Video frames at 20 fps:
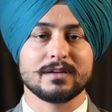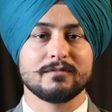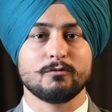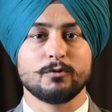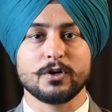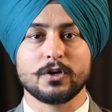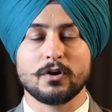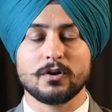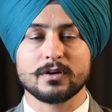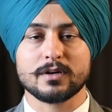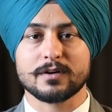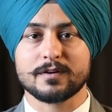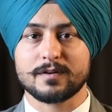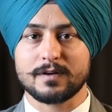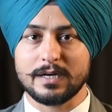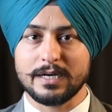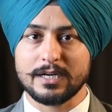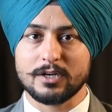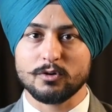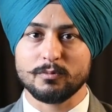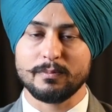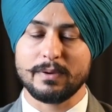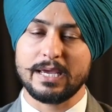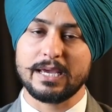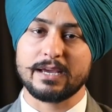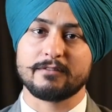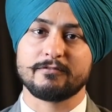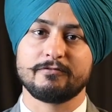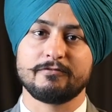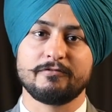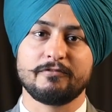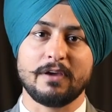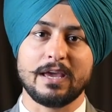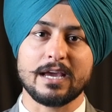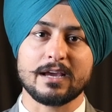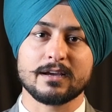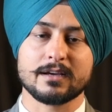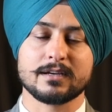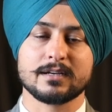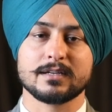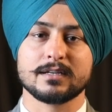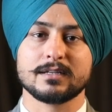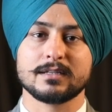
We don't try to make fake